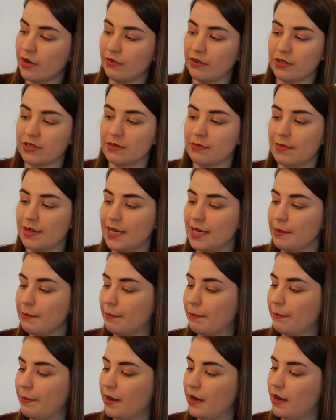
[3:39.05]
I've got some
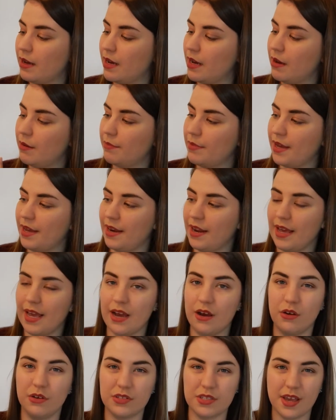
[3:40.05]
lip balm, and I
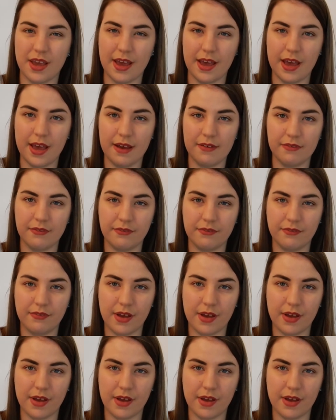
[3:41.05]
also have